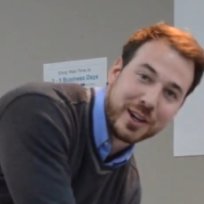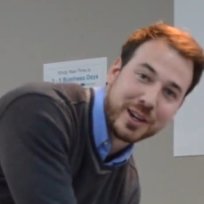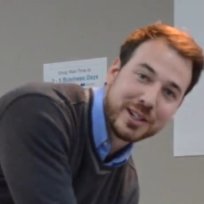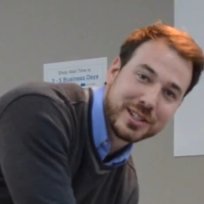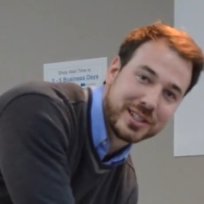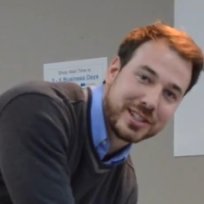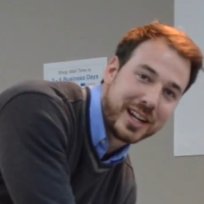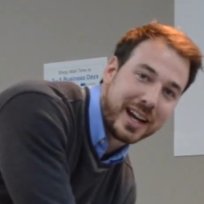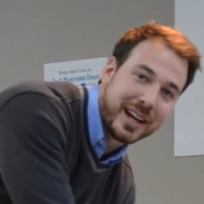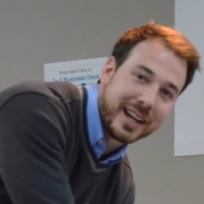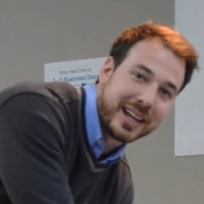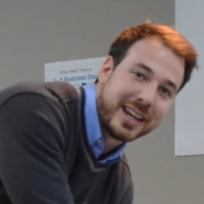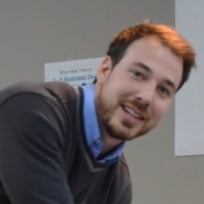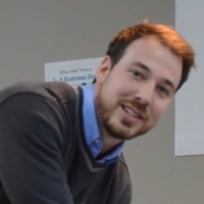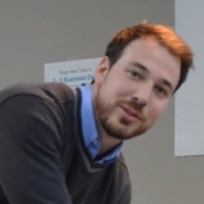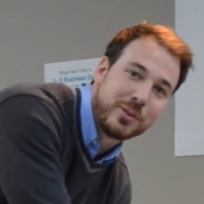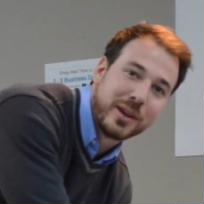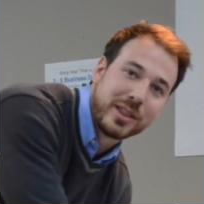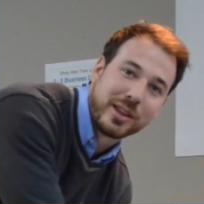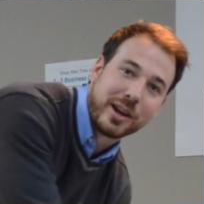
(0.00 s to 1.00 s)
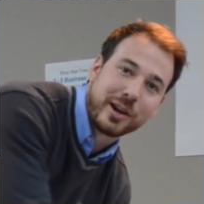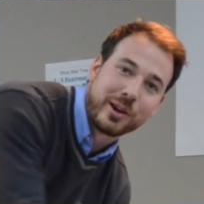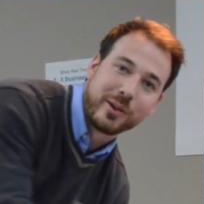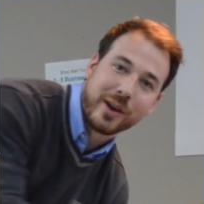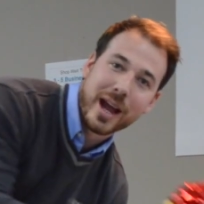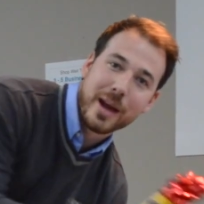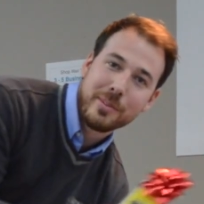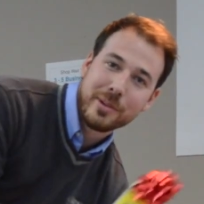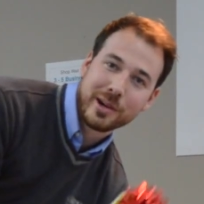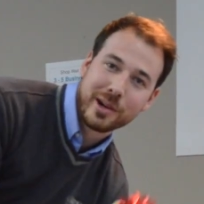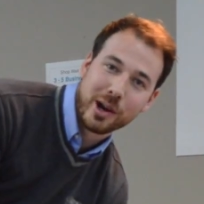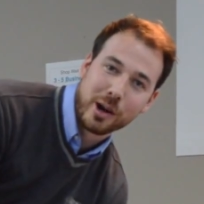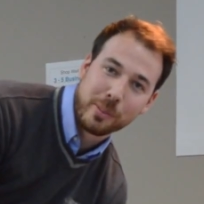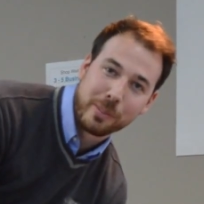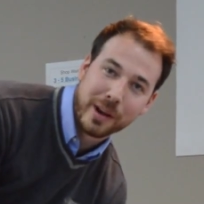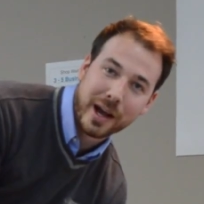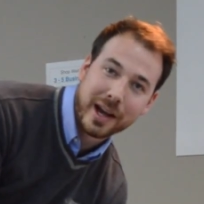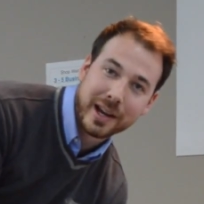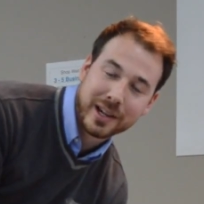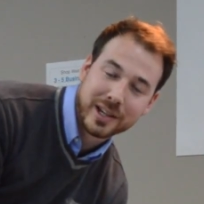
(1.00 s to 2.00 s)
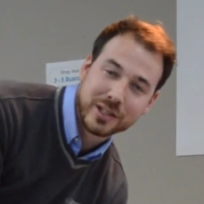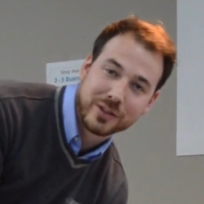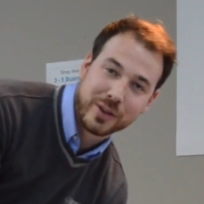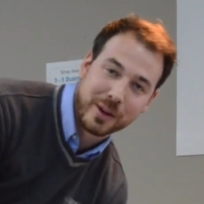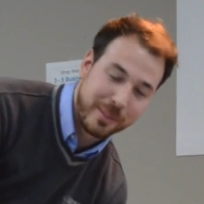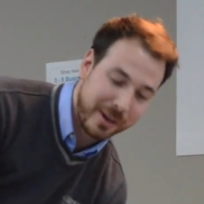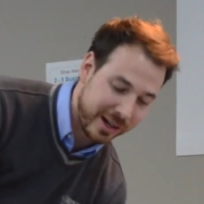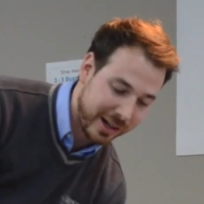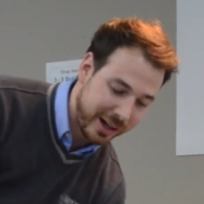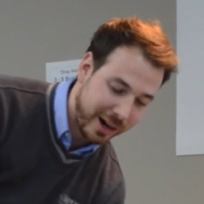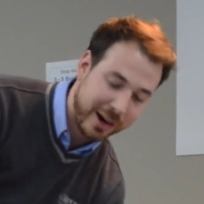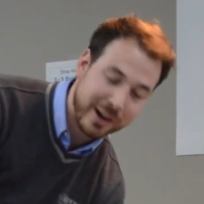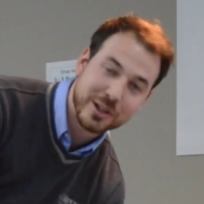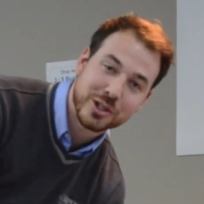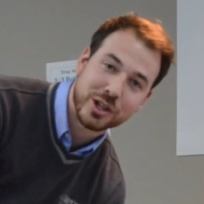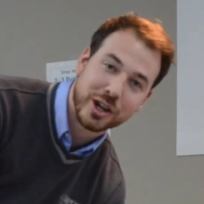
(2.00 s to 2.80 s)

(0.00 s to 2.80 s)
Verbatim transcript: your stockings with our grab-and-go products from our car